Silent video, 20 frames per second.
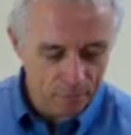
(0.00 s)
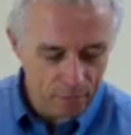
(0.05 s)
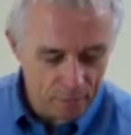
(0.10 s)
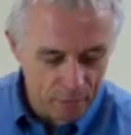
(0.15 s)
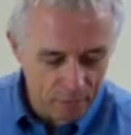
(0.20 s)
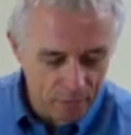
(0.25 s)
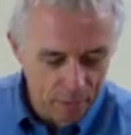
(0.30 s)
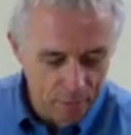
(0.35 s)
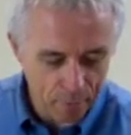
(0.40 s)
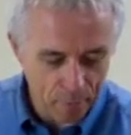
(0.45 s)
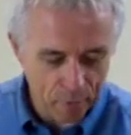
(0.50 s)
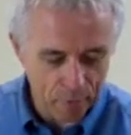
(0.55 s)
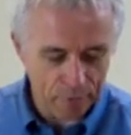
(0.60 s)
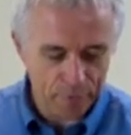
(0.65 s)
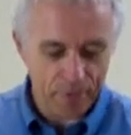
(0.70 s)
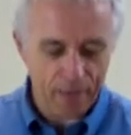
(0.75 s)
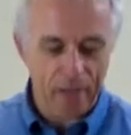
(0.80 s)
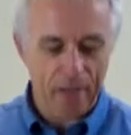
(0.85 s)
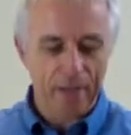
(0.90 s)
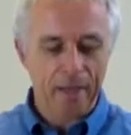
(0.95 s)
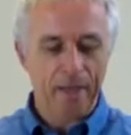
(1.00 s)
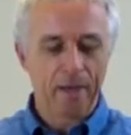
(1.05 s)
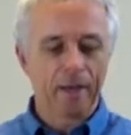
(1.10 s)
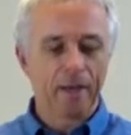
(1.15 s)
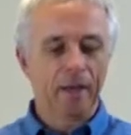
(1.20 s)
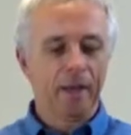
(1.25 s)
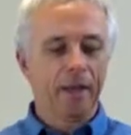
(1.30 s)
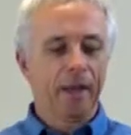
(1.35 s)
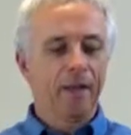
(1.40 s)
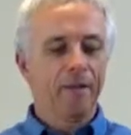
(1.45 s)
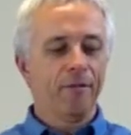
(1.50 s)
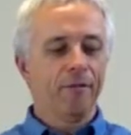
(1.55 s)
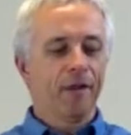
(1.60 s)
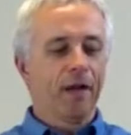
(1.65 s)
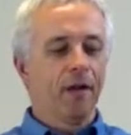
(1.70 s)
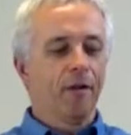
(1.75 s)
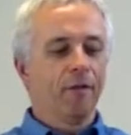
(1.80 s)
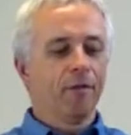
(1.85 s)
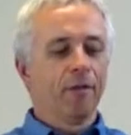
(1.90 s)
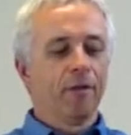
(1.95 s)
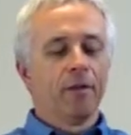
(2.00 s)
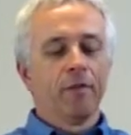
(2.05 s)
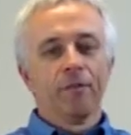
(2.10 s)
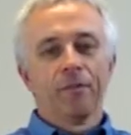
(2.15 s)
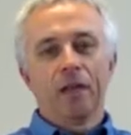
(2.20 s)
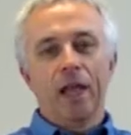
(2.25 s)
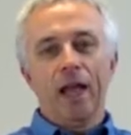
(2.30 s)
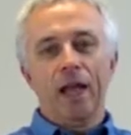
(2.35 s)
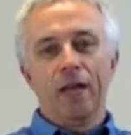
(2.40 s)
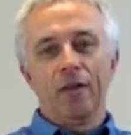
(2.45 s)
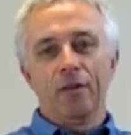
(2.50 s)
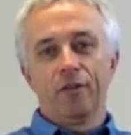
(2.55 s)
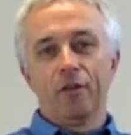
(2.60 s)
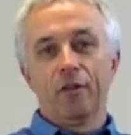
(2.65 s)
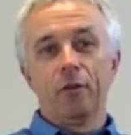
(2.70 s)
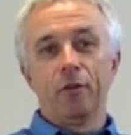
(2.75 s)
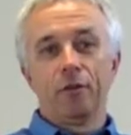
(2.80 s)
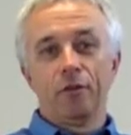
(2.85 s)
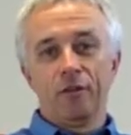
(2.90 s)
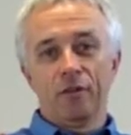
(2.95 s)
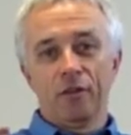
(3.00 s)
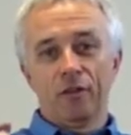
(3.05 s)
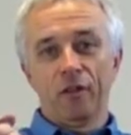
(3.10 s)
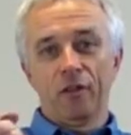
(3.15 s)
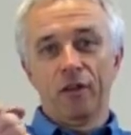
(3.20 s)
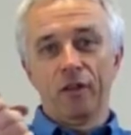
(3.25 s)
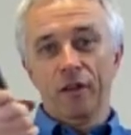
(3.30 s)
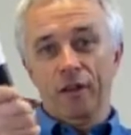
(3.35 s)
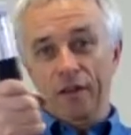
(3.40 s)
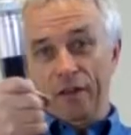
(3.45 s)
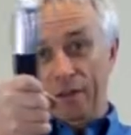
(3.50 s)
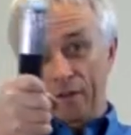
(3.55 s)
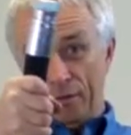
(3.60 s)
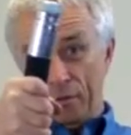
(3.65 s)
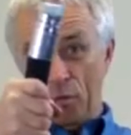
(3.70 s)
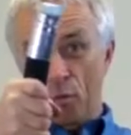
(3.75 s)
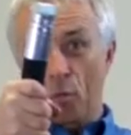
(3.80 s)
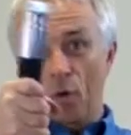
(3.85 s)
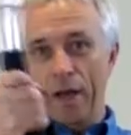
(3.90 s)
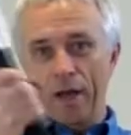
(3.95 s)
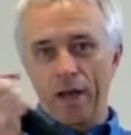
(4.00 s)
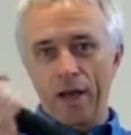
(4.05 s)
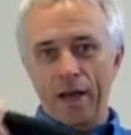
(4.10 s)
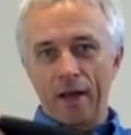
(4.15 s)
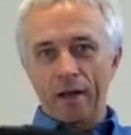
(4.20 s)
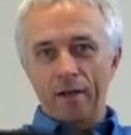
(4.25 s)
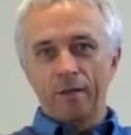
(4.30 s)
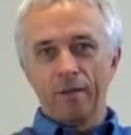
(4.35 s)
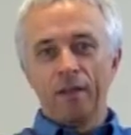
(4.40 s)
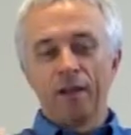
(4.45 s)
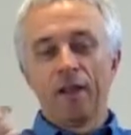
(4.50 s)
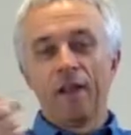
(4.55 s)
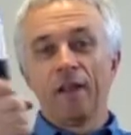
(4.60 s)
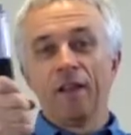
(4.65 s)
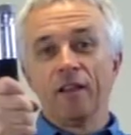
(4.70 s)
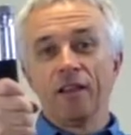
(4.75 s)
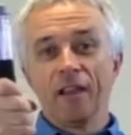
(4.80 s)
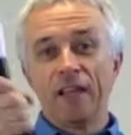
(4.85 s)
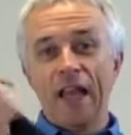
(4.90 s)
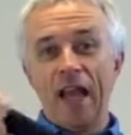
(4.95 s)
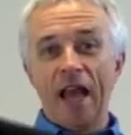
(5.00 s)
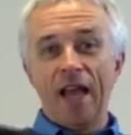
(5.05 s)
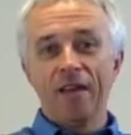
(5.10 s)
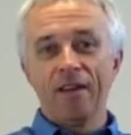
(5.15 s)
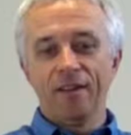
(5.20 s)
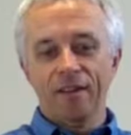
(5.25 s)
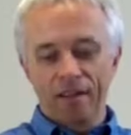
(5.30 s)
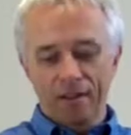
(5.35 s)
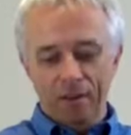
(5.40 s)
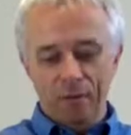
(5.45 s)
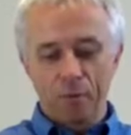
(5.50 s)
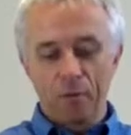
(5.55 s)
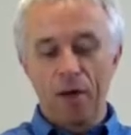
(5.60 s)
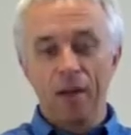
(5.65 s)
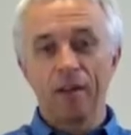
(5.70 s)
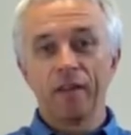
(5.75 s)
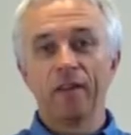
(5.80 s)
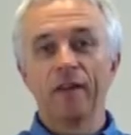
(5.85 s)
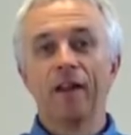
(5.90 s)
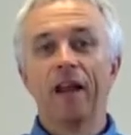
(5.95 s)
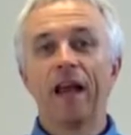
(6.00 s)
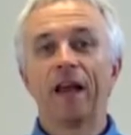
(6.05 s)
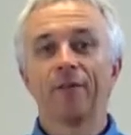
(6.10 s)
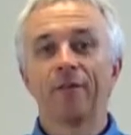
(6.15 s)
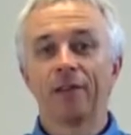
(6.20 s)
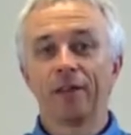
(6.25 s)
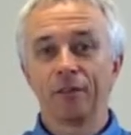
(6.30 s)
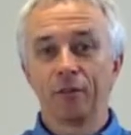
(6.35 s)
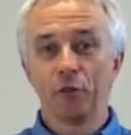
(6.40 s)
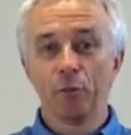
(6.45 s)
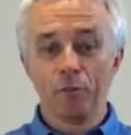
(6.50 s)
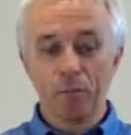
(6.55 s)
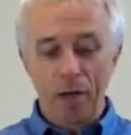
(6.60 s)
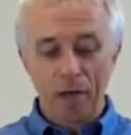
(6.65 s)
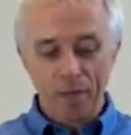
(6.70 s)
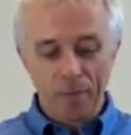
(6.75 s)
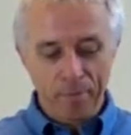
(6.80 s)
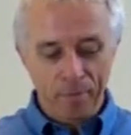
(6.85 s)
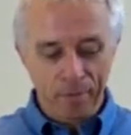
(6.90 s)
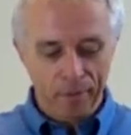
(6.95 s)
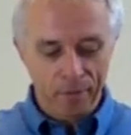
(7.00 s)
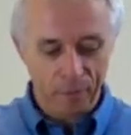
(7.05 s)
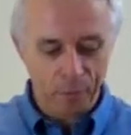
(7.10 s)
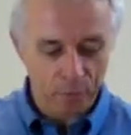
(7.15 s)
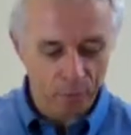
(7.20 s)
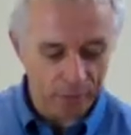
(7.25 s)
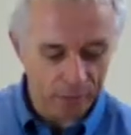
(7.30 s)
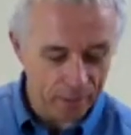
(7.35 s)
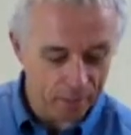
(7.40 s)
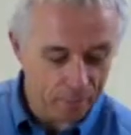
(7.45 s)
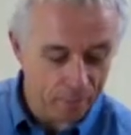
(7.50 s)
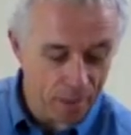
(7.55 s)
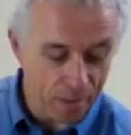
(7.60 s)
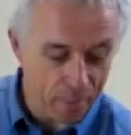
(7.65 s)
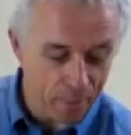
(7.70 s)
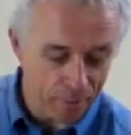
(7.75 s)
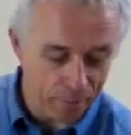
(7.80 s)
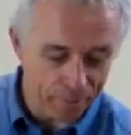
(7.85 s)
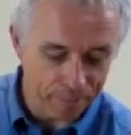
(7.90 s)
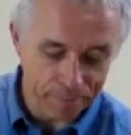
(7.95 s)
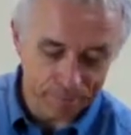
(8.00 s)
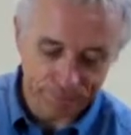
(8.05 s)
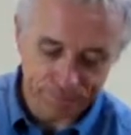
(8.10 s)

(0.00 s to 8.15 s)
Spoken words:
come off a gate valve and to decide where the end is, rather than having to pipe it or get a plumber in.